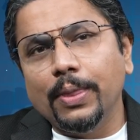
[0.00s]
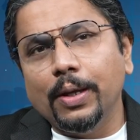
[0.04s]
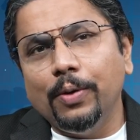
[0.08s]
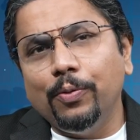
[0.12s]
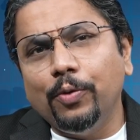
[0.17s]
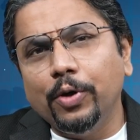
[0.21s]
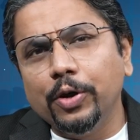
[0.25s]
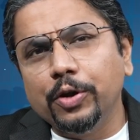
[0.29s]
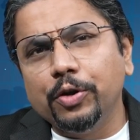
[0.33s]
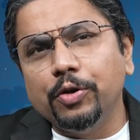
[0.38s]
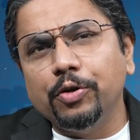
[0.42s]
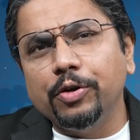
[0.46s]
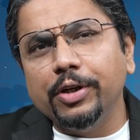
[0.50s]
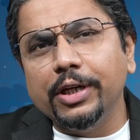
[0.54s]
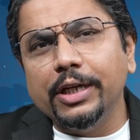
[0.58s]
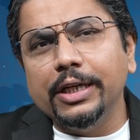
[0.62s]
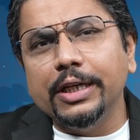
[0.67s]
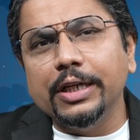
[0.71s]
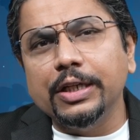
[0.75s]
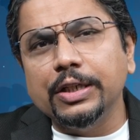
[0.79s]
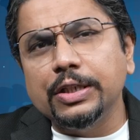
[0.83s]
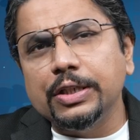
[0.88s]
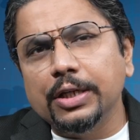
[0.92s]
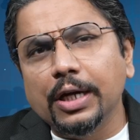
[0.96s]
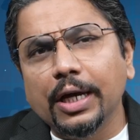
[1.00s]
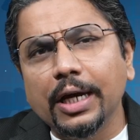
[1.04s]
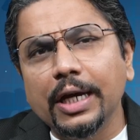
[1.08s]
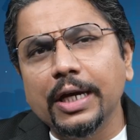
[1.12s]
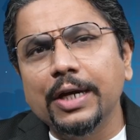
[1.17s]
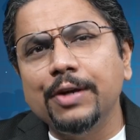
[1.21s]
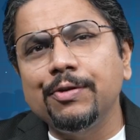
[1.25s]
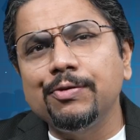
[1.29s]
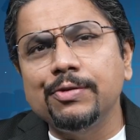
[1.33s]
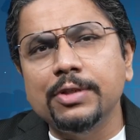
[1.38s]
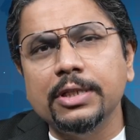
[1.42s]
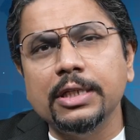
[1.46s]
what really
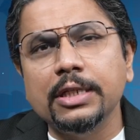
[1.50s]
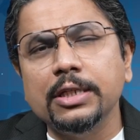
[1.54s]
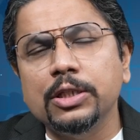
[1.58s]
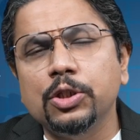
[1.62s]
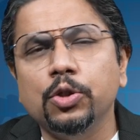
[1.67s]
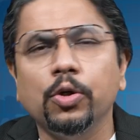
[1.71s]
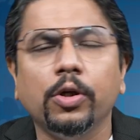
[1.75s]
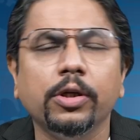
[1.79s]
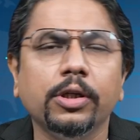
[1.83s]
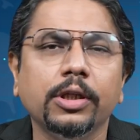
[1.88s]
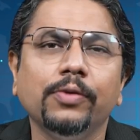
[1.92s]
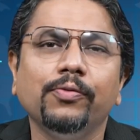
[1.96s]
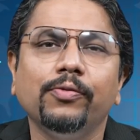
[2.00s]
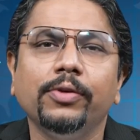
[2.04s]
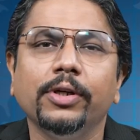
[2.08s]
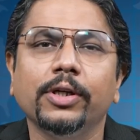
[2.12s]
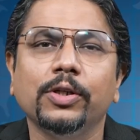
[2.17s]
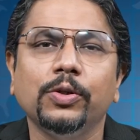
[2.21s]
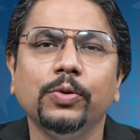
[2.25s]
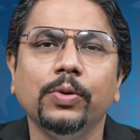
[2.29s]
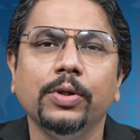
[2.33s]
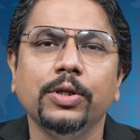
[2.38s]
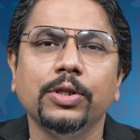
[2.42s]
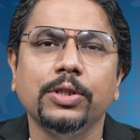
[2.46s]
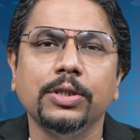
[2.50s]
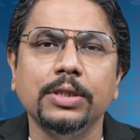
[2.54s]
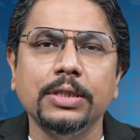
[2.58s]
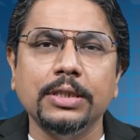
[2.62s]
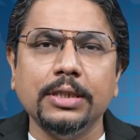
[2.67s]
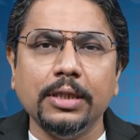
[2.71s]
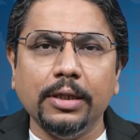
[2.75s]
drives these short-term fluctuations,